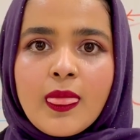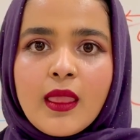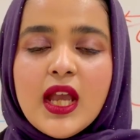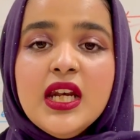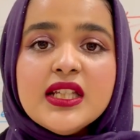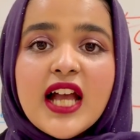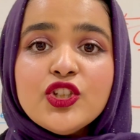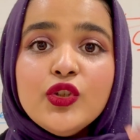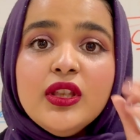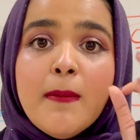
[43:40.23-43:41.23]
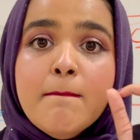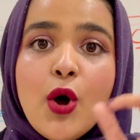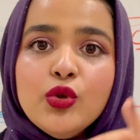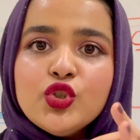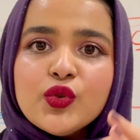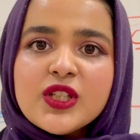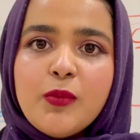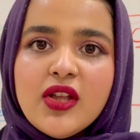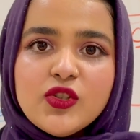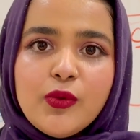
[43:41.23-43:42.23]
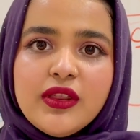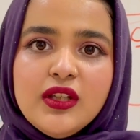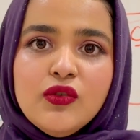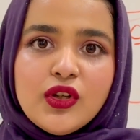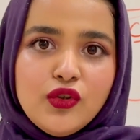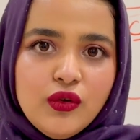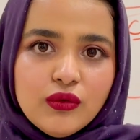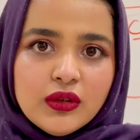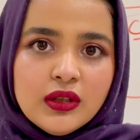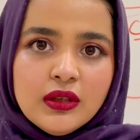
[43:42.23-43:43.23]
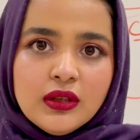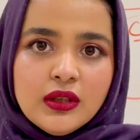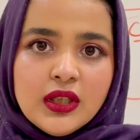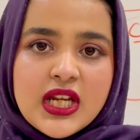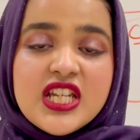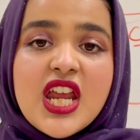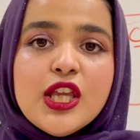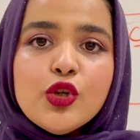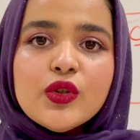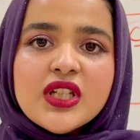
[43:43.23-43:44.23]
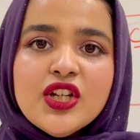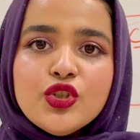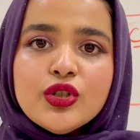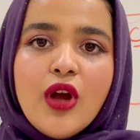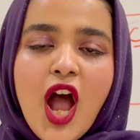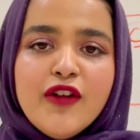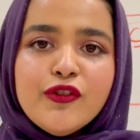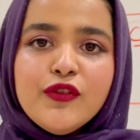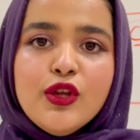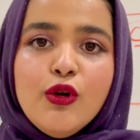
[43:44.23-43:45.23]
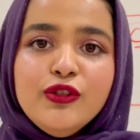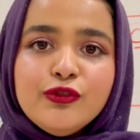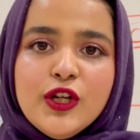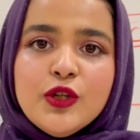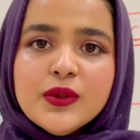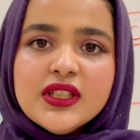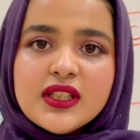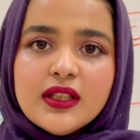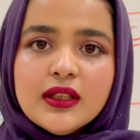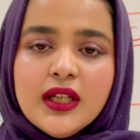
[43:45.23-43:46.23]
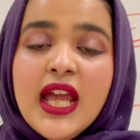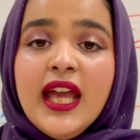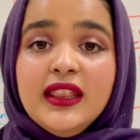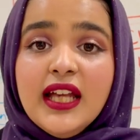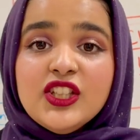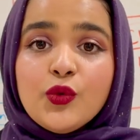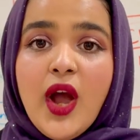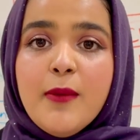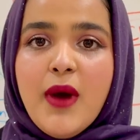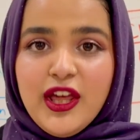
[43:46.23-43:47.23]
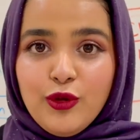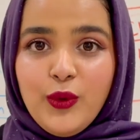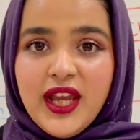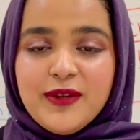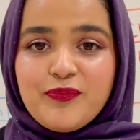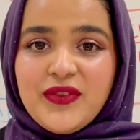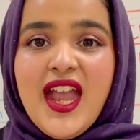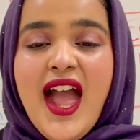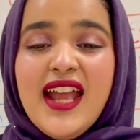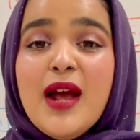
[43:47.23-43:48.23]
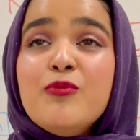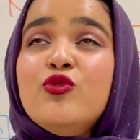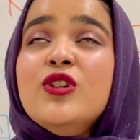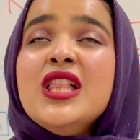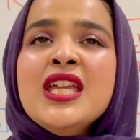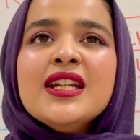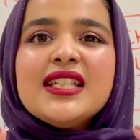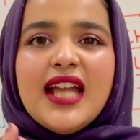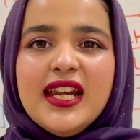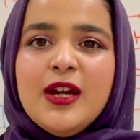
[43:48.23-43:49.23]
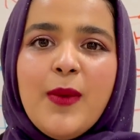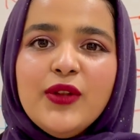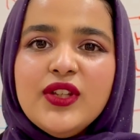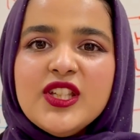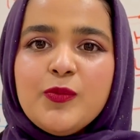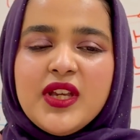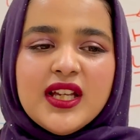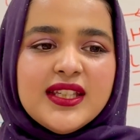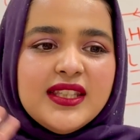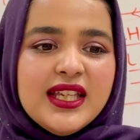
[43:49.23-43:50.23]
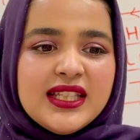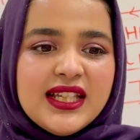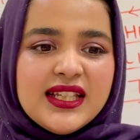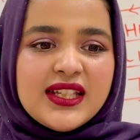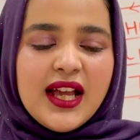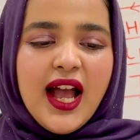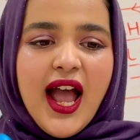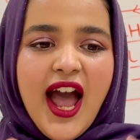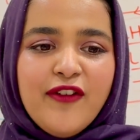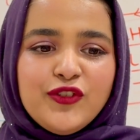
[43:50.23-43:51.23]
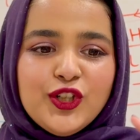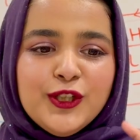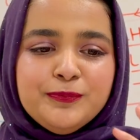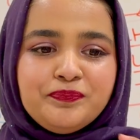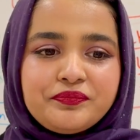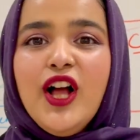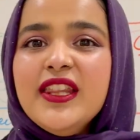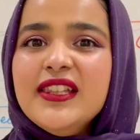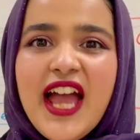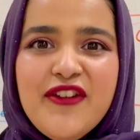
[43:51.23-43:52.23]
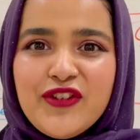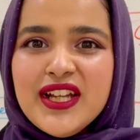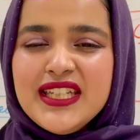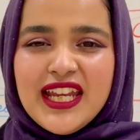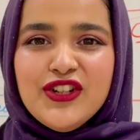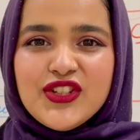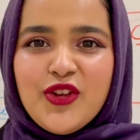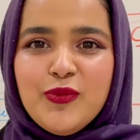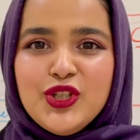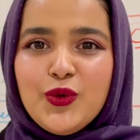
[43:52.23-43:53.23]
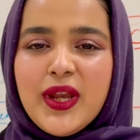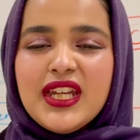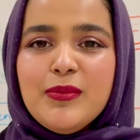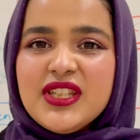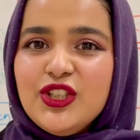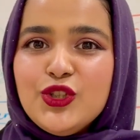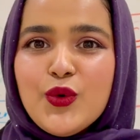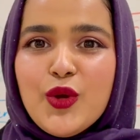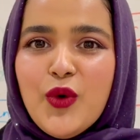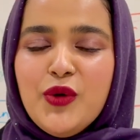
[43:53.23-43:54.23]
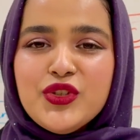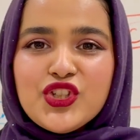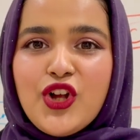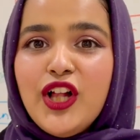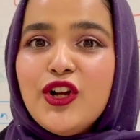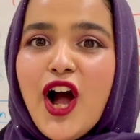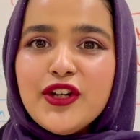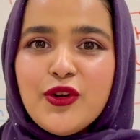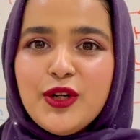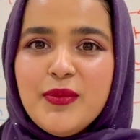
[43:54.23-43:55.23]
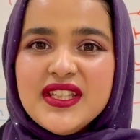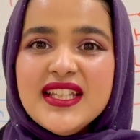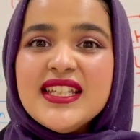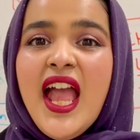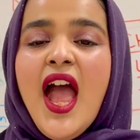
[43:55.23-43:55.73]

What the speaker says: It is actually the most responsible thing you can do. Take your attention off of the old frequency. And that's why, by the way, and I'm really excited about this because this is after all the live containers I've been doing, and I'm still doing one, which is called God Coded Business.